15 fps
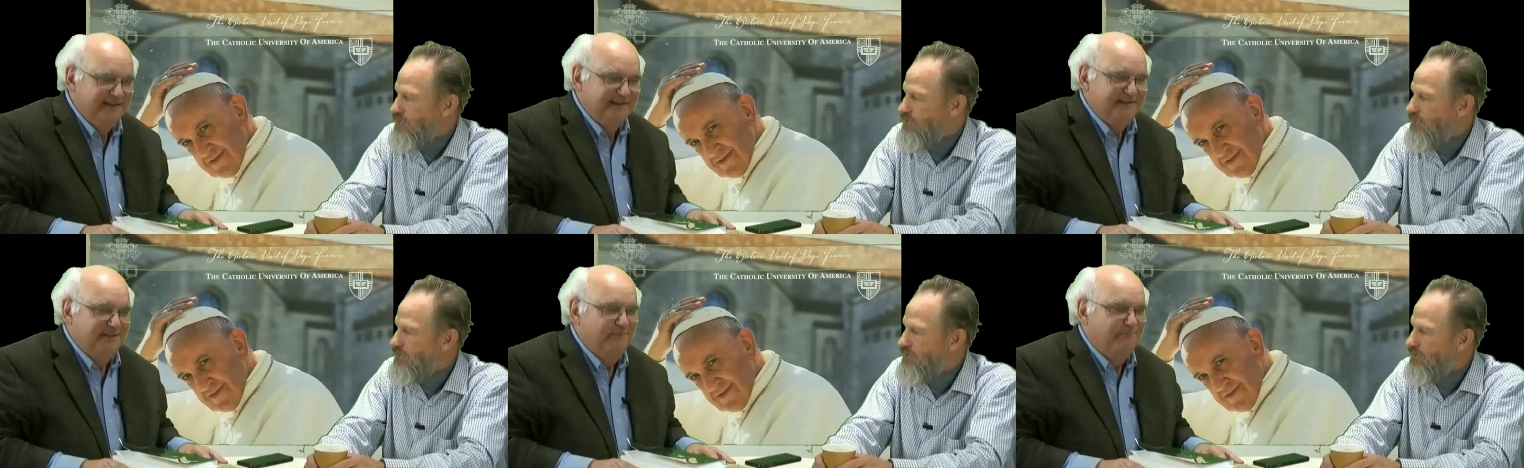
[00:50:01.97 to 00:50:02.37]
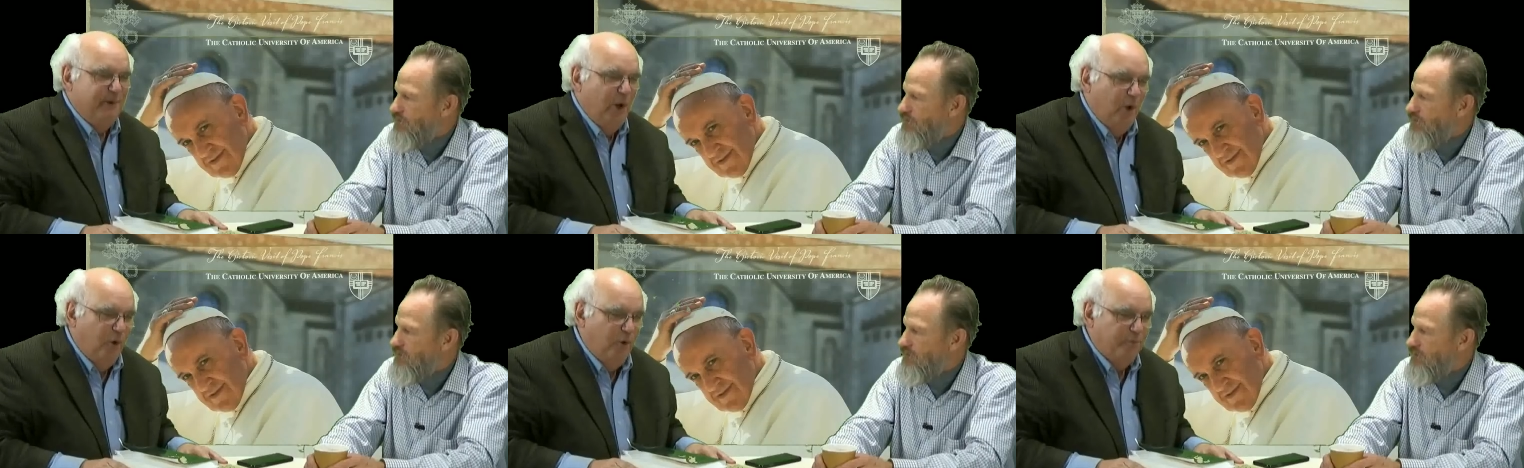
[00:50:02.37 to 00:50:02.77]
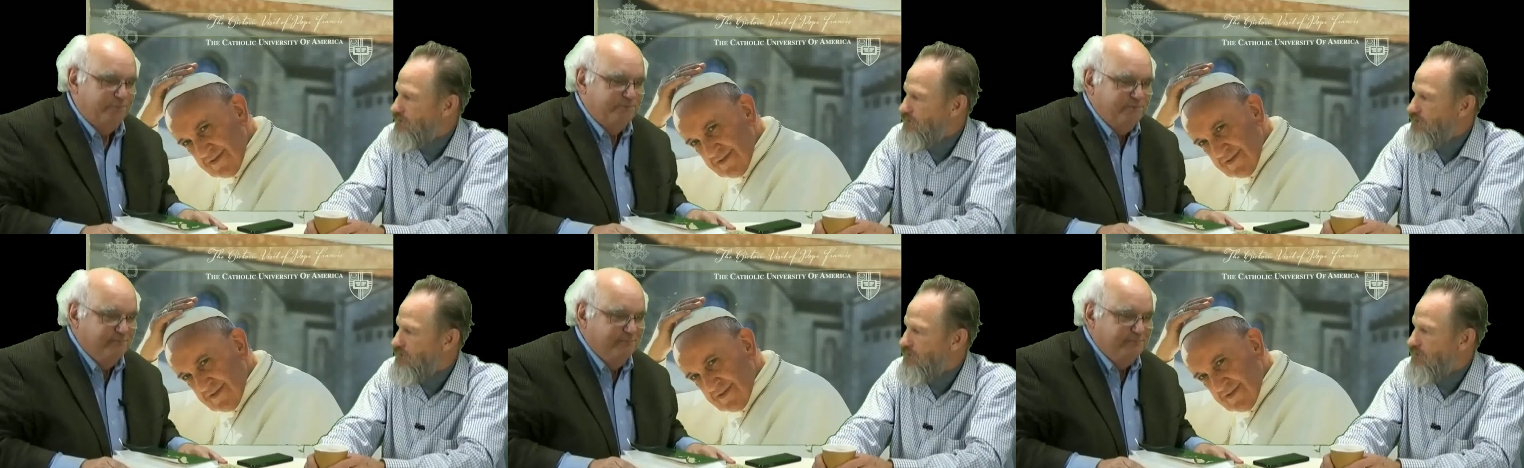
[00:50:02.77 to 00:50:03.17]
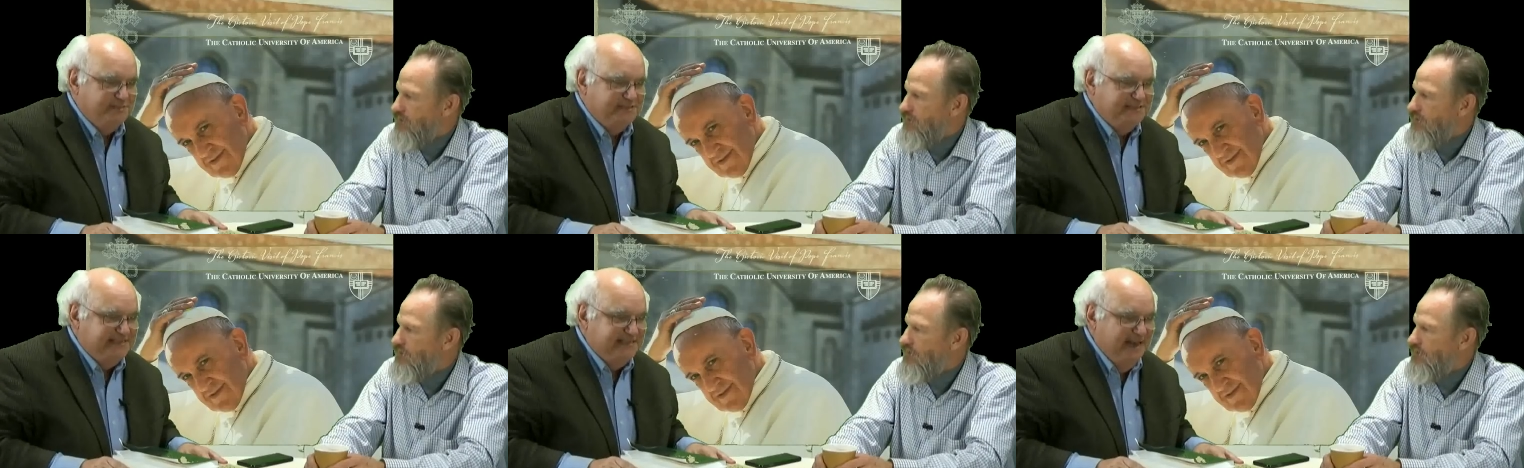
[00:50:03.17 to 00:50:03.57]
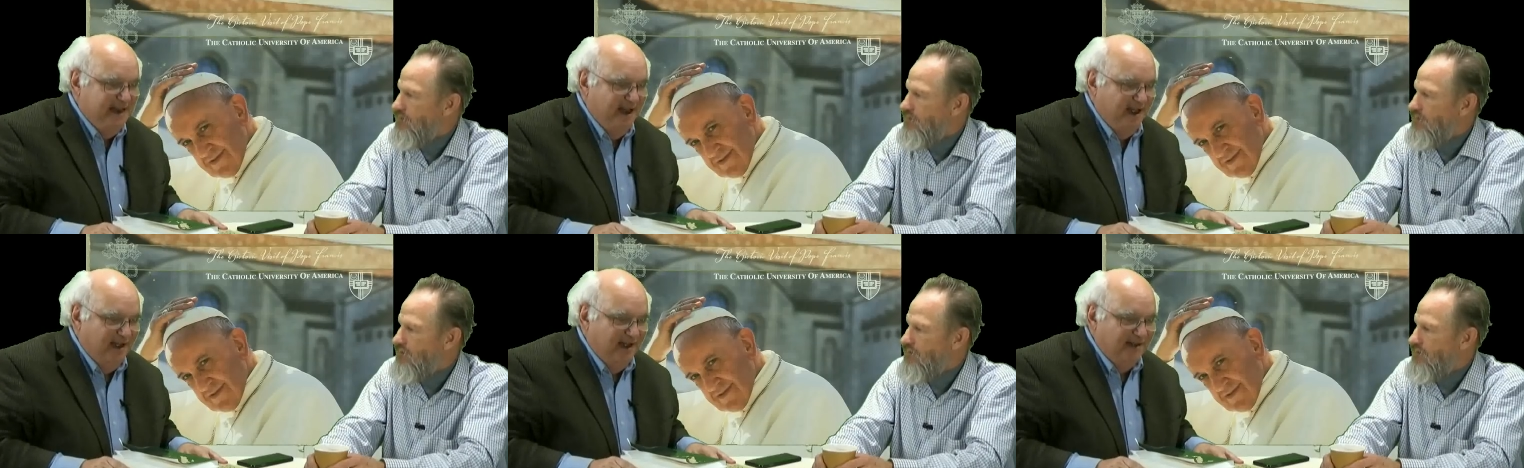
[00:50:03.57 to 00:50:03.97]
Speaker 1: Pope
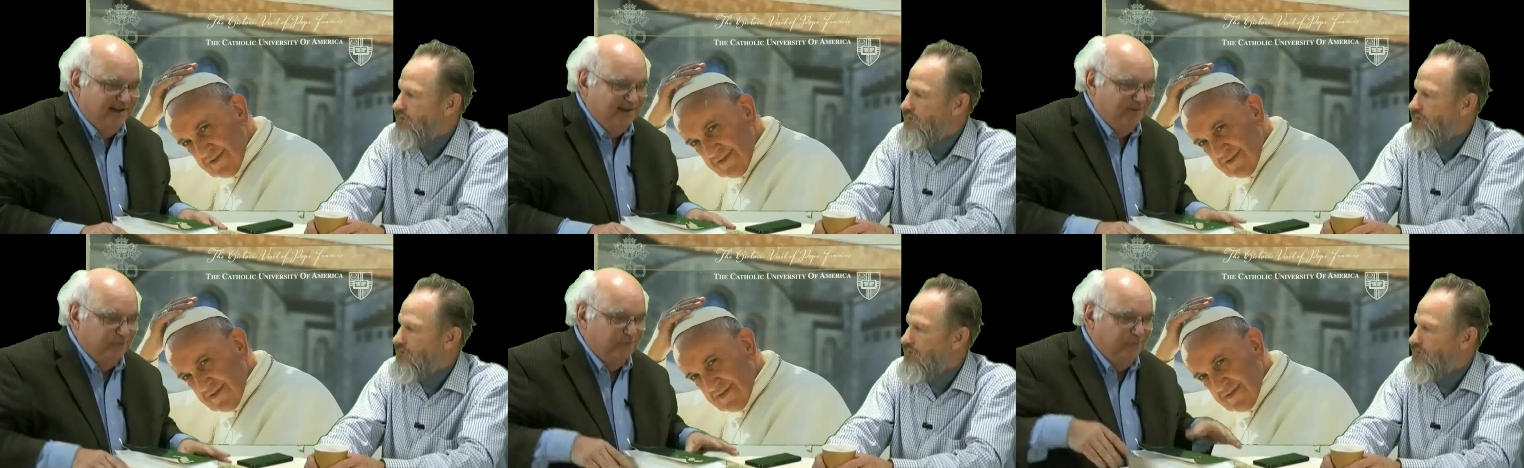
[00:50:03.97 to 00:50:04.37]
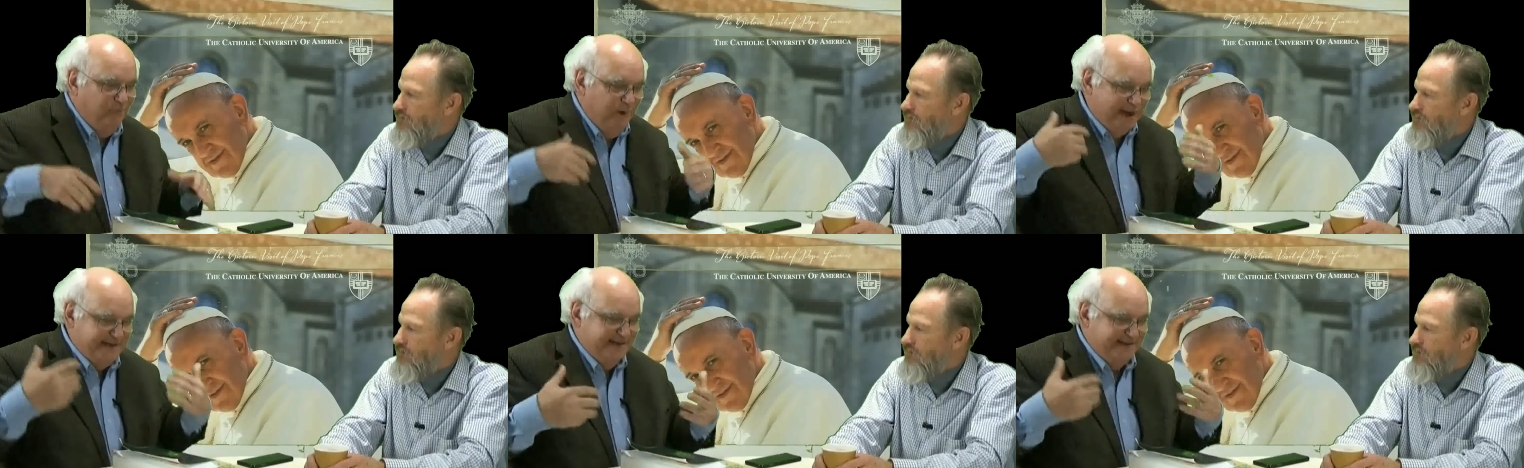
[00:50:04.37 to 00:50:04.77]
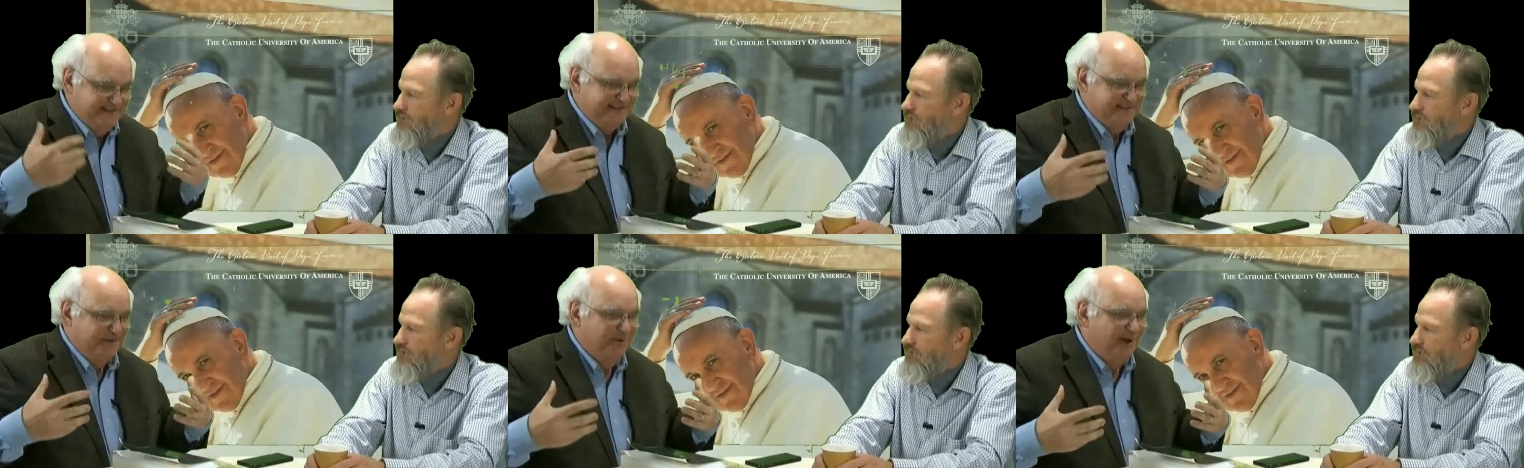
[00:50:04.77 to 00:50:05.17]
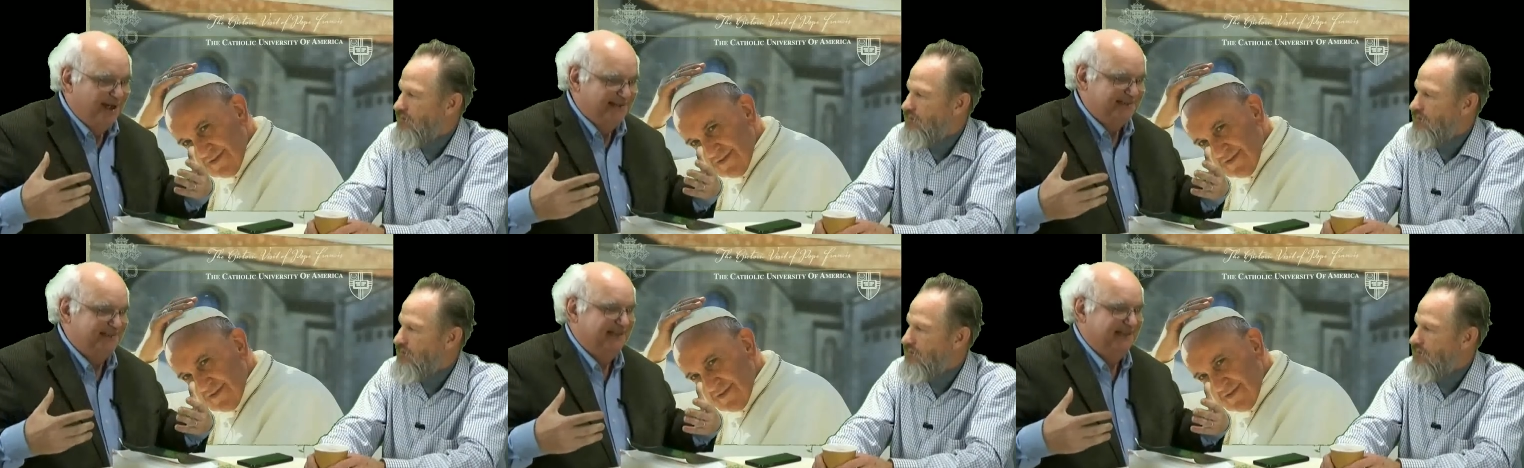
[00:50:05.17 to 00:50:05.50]
uh, witness to us